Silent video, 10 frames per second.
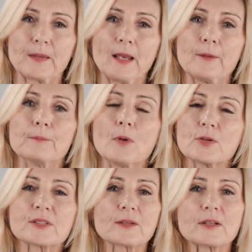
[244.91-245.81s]
And
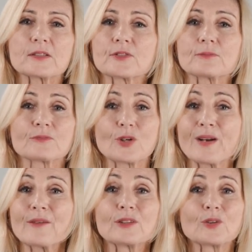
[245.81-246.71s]
most of us don't
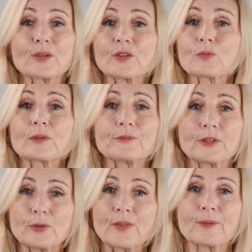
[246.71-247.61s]
have a lawyer
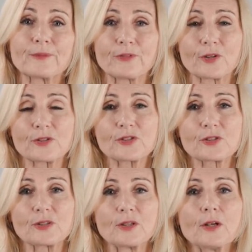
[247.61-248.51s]
review them
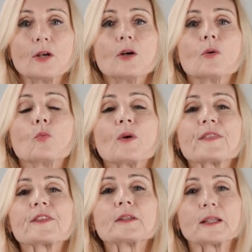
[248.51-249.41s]
first.
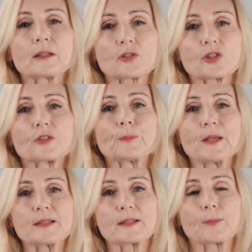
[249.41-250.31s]
With the LegalShield
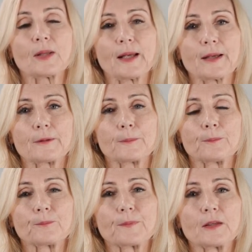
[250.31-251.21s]
Basic Plan,
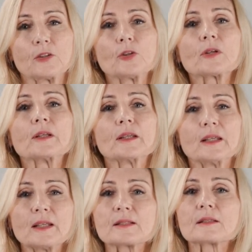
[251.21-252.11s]
you can
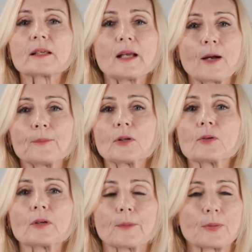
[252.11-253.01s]
easily
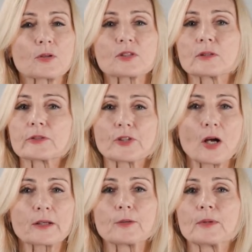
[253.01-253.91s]
upload a personal
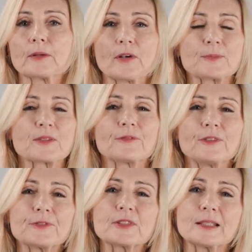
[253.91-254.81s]
document of up to
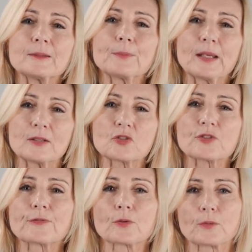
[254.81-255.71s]
15 pages
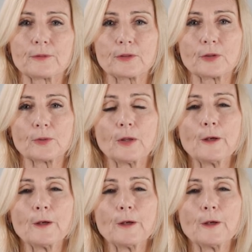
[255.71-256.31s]
for review.